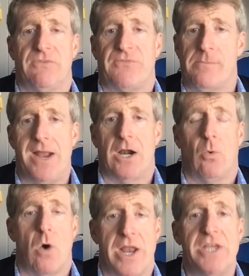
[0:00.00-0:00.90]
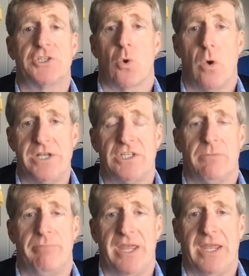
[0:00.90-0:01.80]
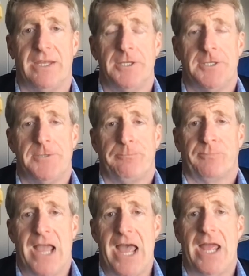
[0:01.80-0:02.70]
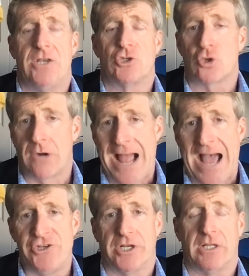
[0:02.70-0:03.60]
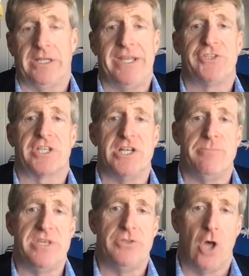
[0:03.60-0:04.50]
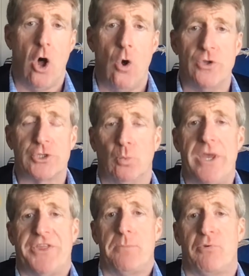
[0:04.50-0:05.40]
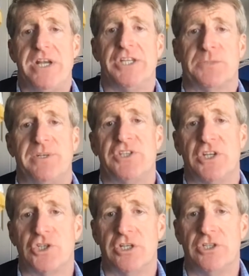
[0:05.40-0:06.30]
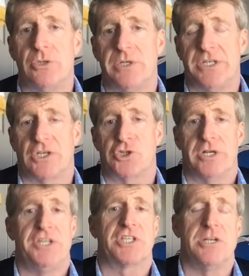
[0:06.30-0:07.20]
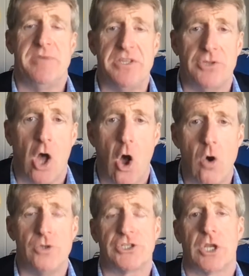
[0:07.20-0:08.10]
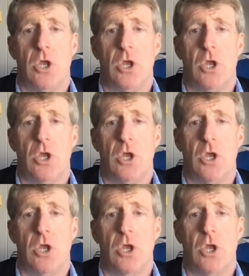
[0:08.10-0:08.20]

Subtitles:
for marijuana is going to be. And tragically, it's going to be those with a predisposition to addiction. It's going to be those